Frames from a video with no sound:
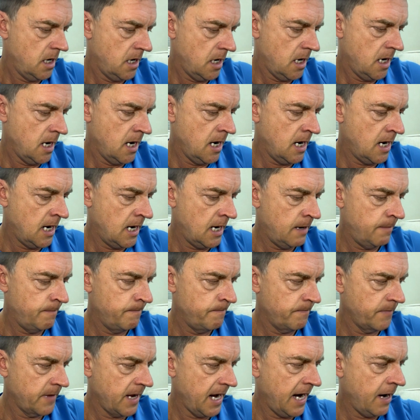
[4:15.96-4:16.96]

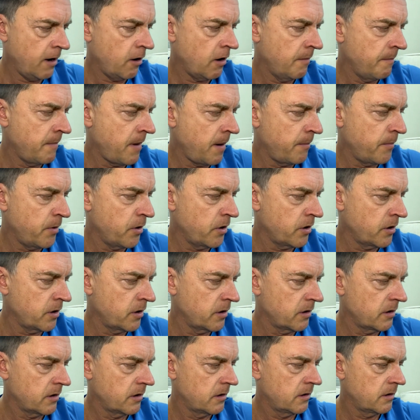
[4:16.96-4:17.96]
And I
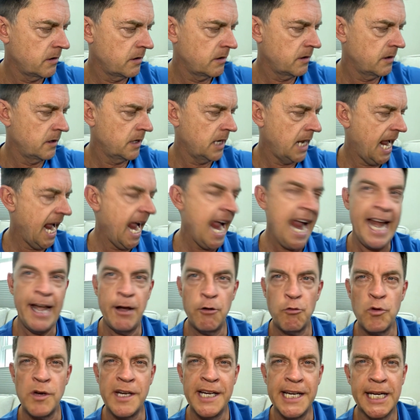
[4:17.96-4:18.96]
remember
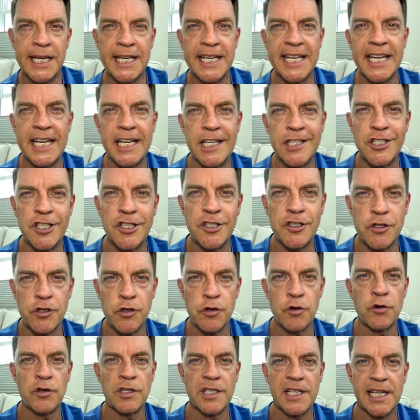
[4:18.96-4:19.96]
Henry
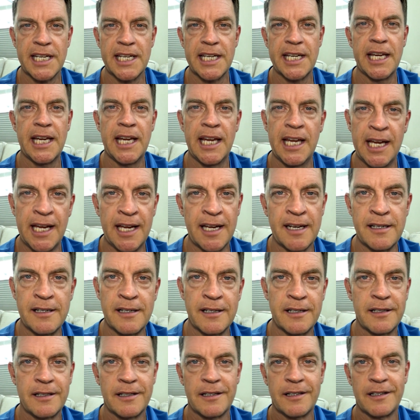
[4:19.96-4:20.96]
Kissinger's kid